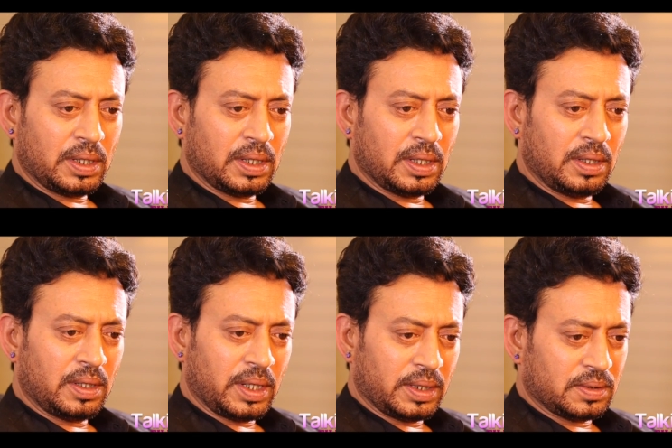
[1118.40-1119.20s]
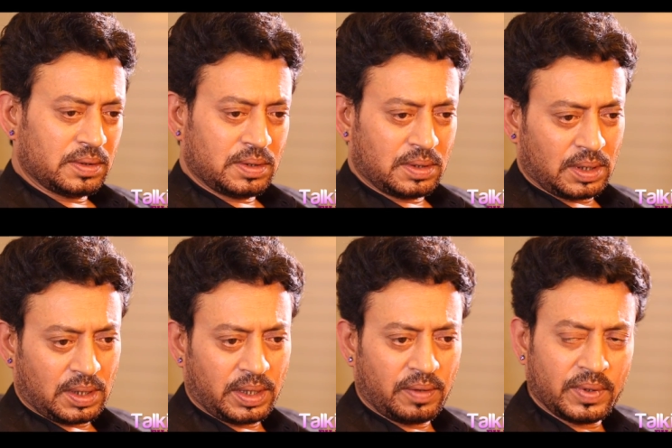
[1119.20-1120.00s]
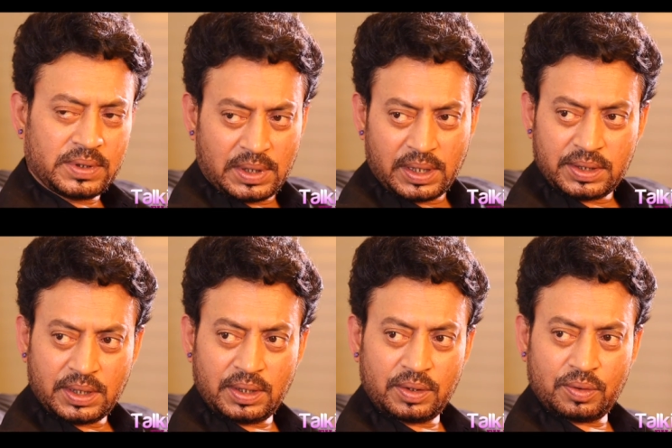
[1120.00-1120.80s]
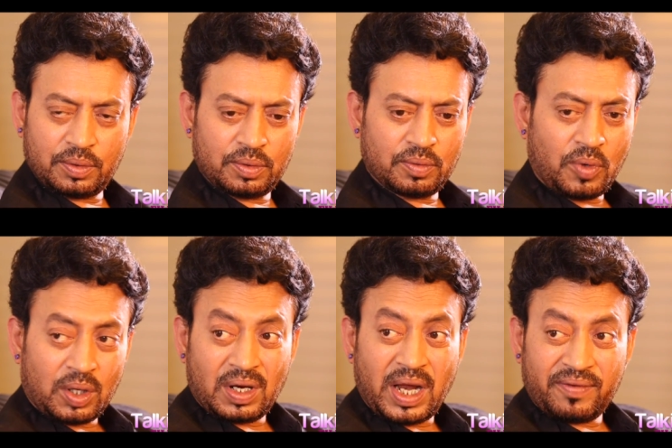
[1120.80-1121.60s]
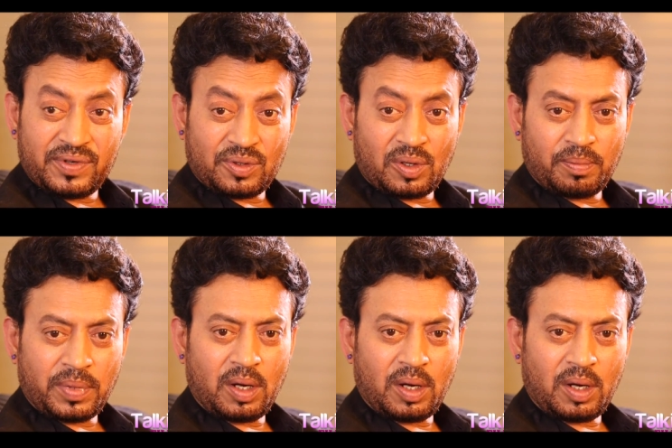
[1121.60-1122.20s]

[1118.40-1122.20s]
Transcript: intense investigation into what life is all about.